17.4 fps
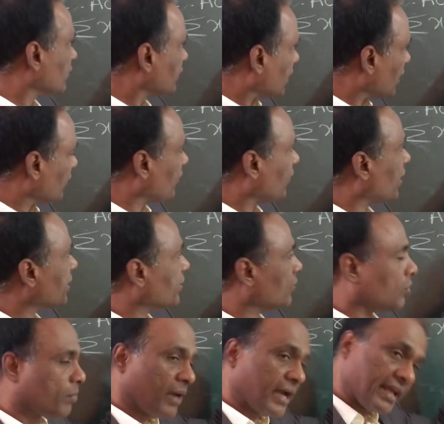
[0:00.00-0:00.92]

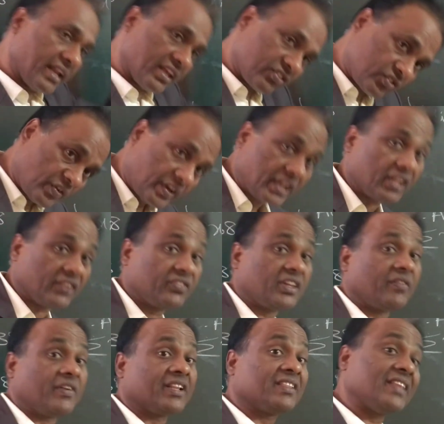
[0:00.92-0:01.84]
342 minus
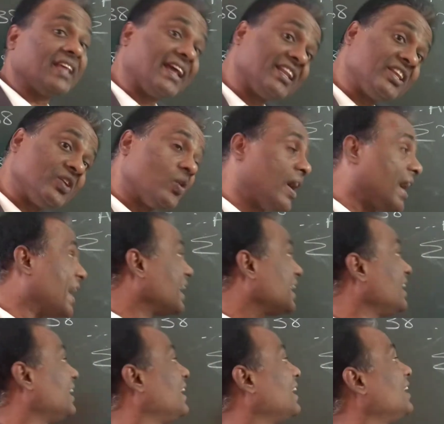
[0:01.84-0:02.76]
27, then you
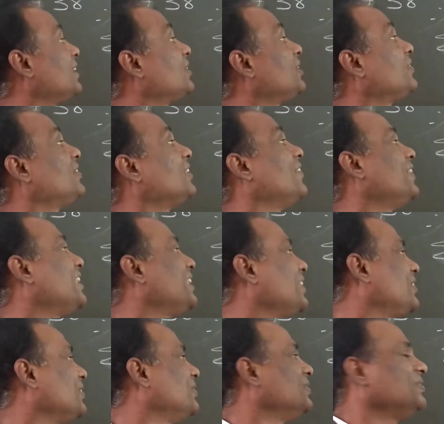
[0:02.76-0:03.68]
add
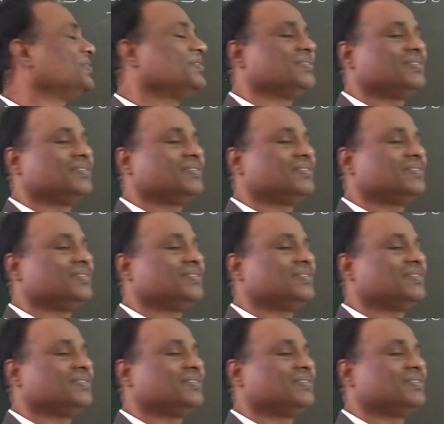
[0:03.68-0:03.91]
72.